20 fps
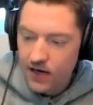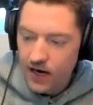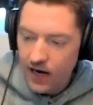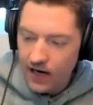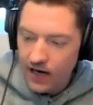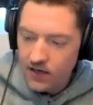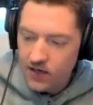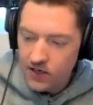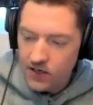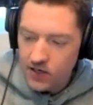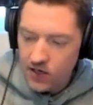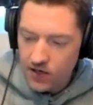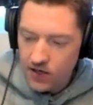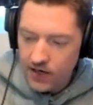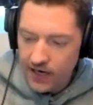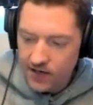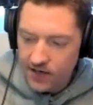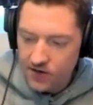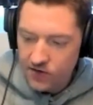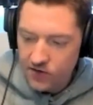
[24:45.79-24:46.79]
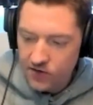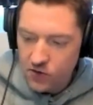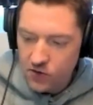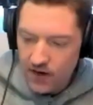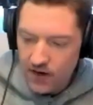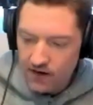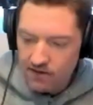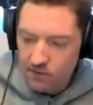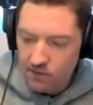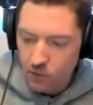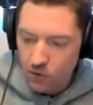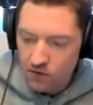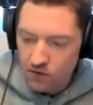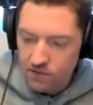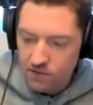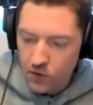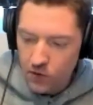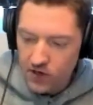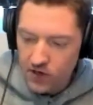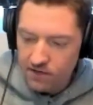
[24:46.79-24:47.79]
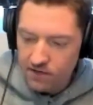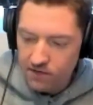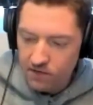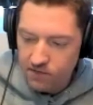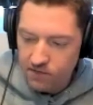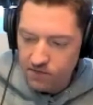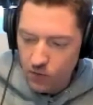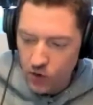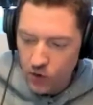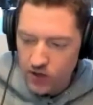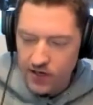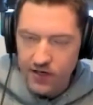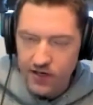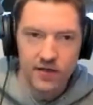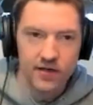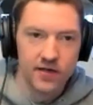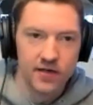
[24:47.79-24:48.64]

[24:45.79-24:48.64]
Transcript: I'm gonna go ahead and do my 440 for 40.